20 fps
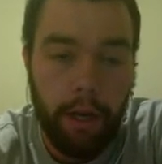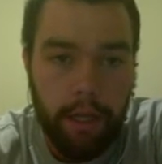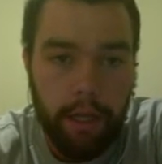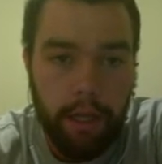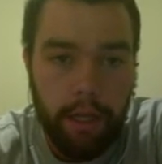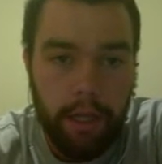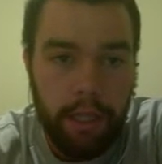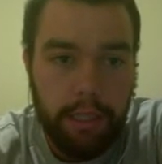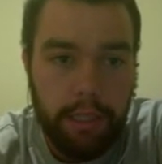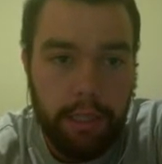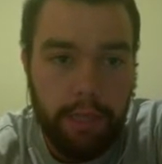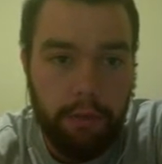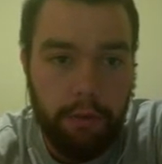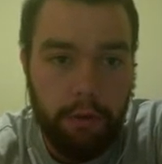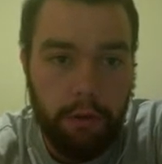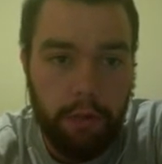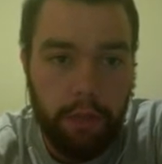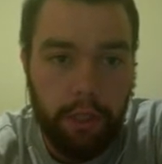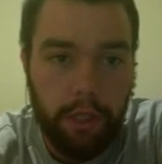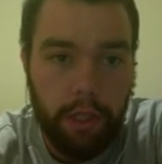
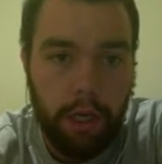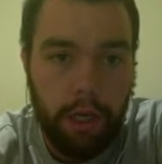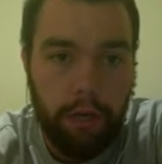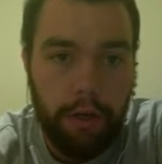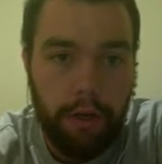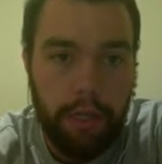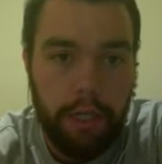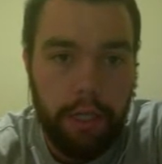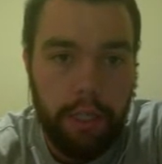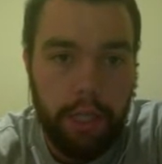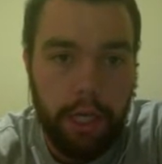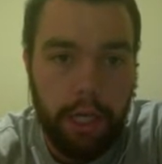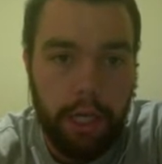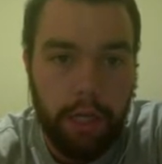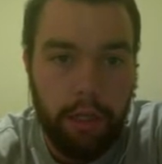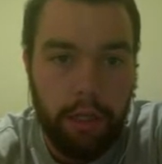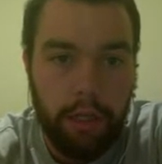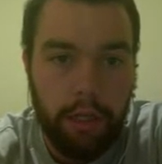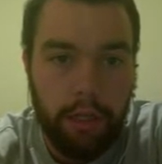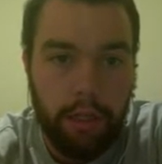Typhlosion, Greninja,
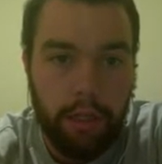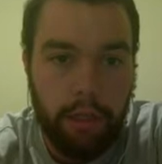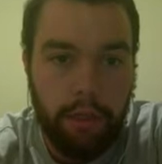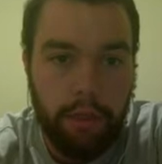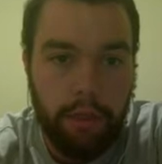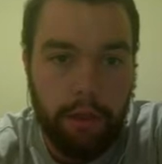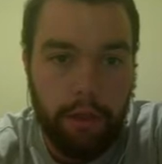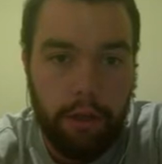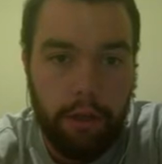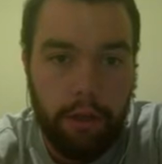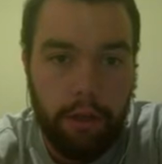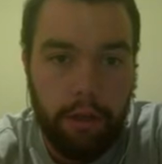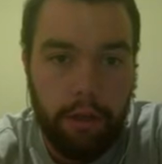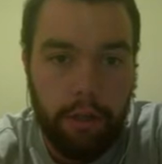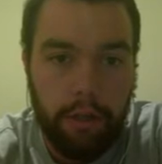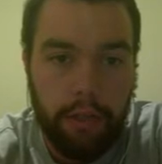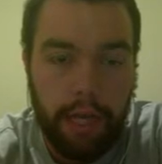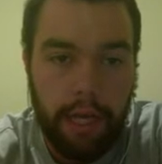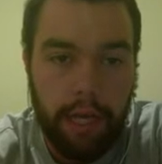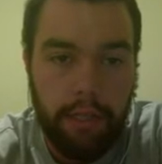Thundurus,
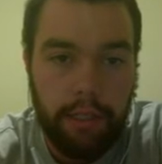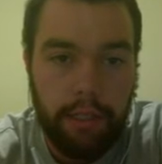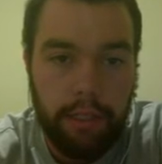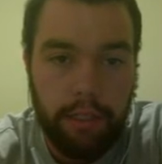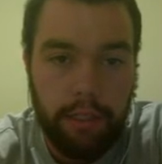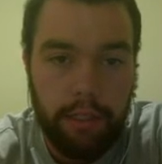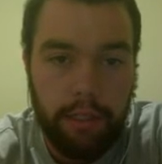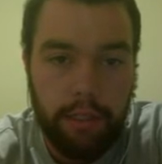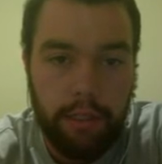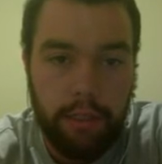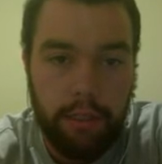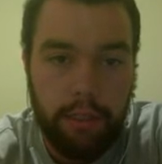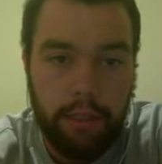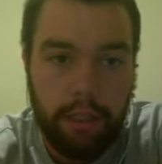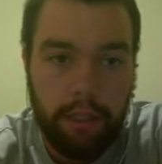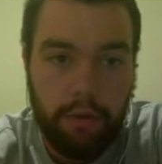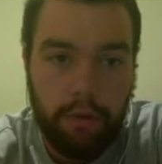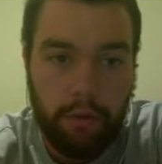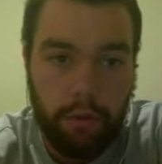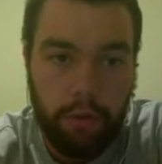and
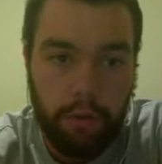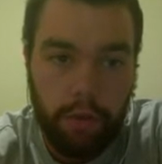Scizor.